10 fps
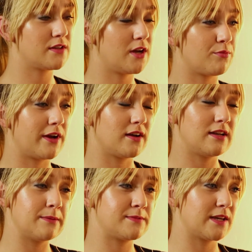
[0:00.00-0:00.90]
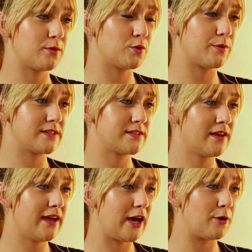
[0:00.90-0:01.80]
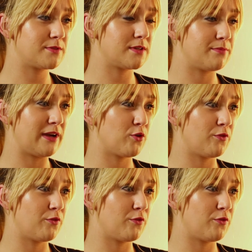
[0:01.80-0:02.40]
a bright colour lipstick would always help to bring